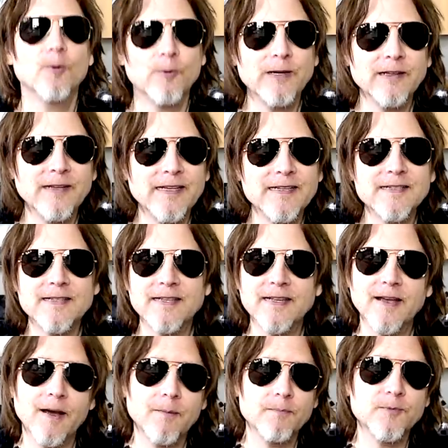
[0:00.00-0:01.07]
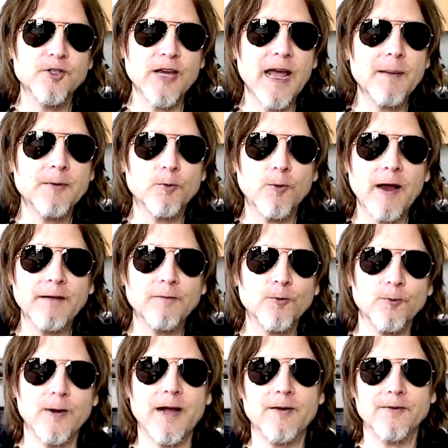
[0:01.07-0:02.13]
release the um, jammed rival
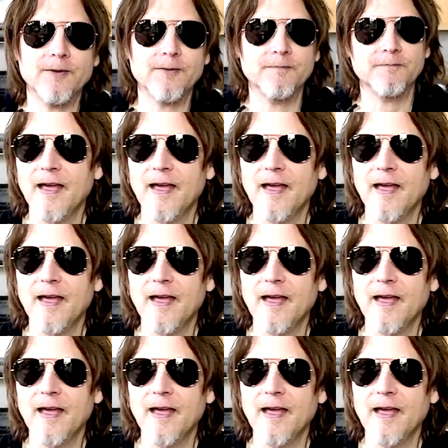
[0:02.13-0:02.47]
round.